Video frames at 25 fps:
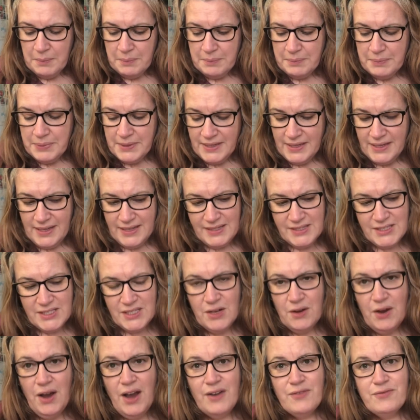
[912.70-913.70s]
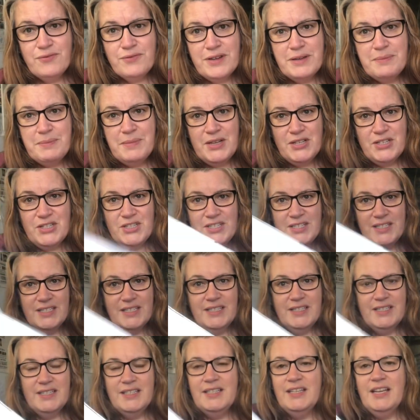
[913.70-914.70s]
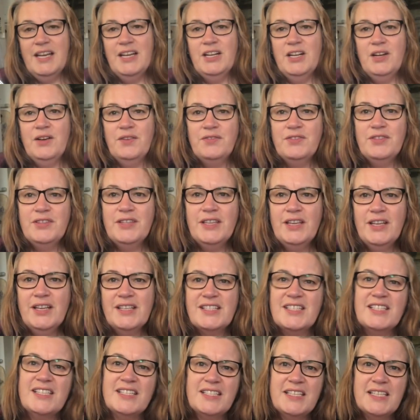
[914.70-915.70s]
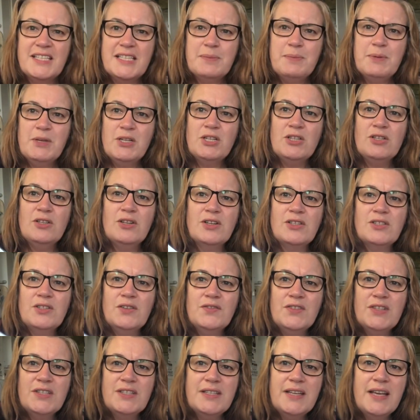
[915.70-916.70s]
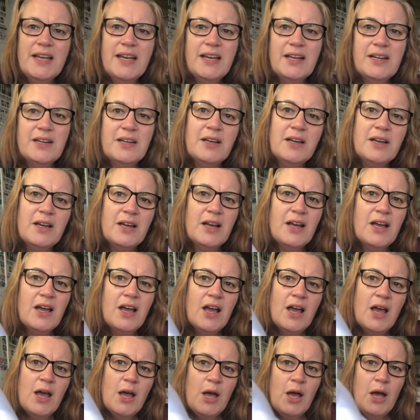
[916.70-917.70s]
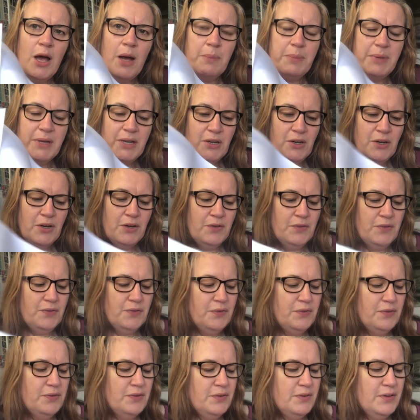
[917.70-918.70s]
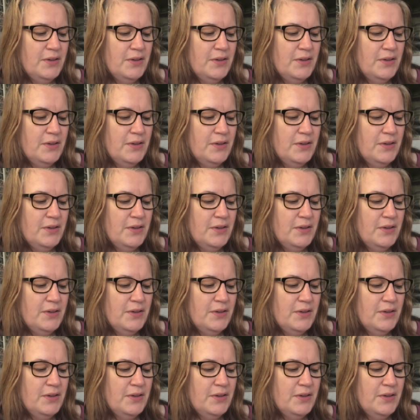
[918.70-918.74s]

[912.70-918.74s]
But yeah, so I've remeasured it and I think it's just a smidge long. So I've just taken a bit off.